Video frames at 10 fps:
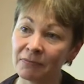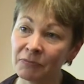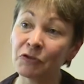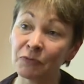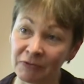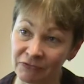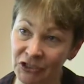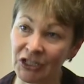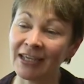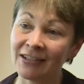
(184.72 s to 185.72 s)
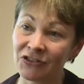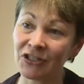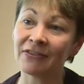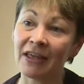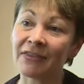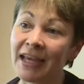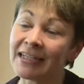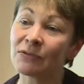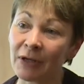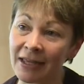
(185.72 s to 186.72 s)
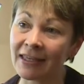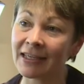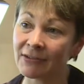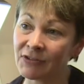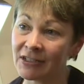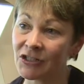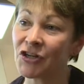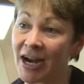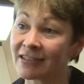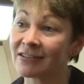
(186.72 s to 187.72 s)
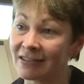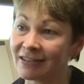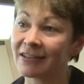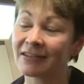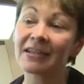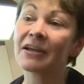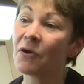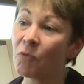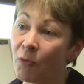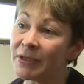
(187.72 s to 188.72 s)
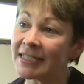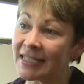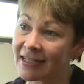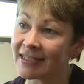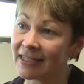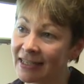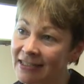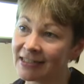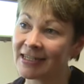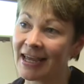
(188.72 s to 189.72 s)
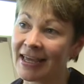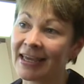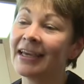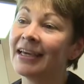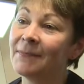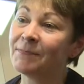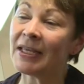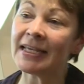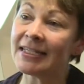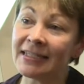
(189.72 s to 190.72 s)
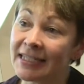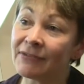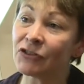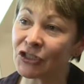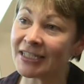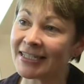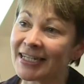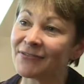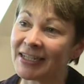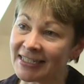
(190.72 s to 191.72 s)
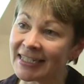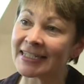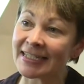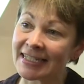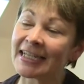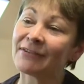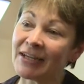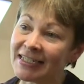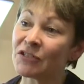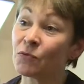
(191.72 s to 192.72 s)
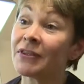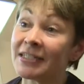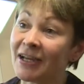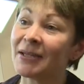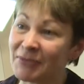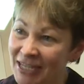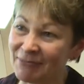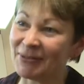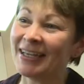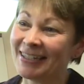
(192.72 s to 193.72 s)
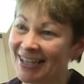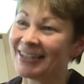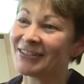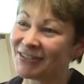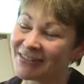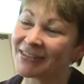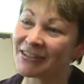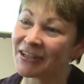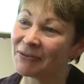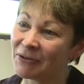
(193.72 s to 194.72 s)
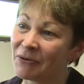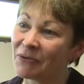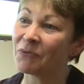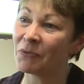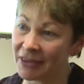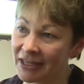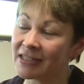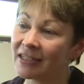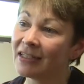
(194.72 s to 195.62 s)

movement for change. And that is what I think gives it traction, that what we're discussing here today isn't even just a set of ideas, it's a set of ideas with a timetable and a strategy to go along with it,